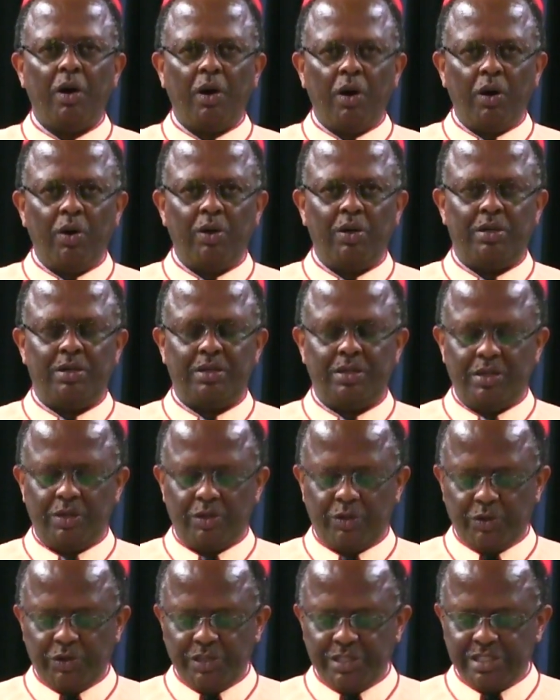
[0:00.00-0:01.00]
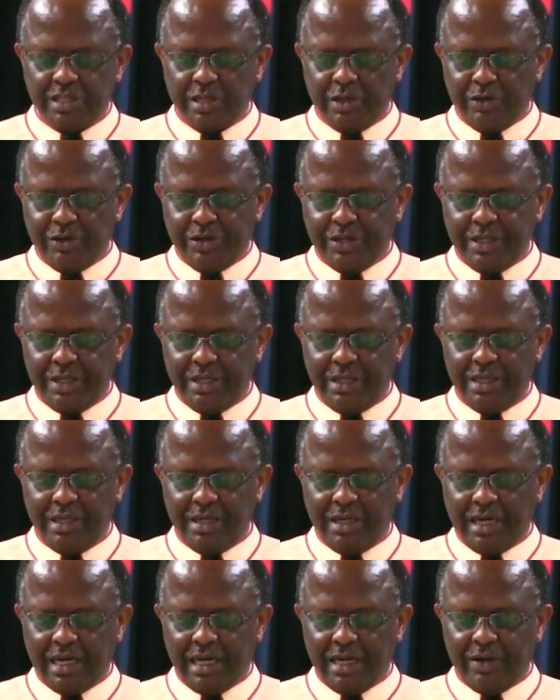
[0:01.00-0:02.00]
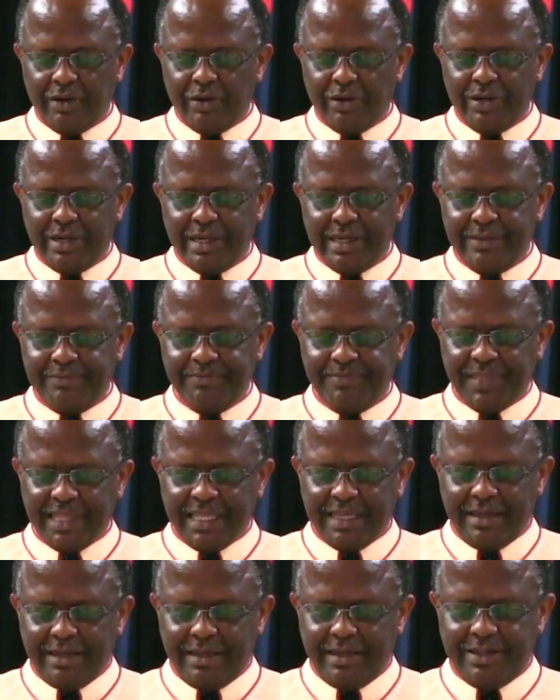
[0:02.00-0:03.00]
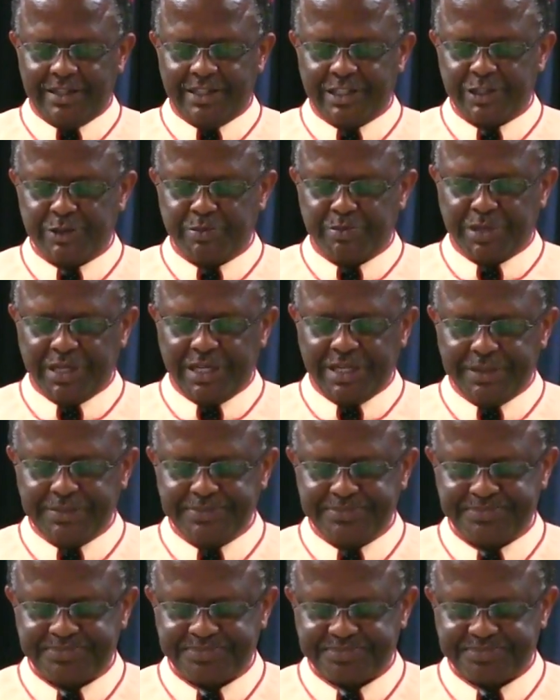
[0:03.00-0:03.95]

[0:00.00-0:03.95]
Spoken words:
all to his glory and honor. Let us pray.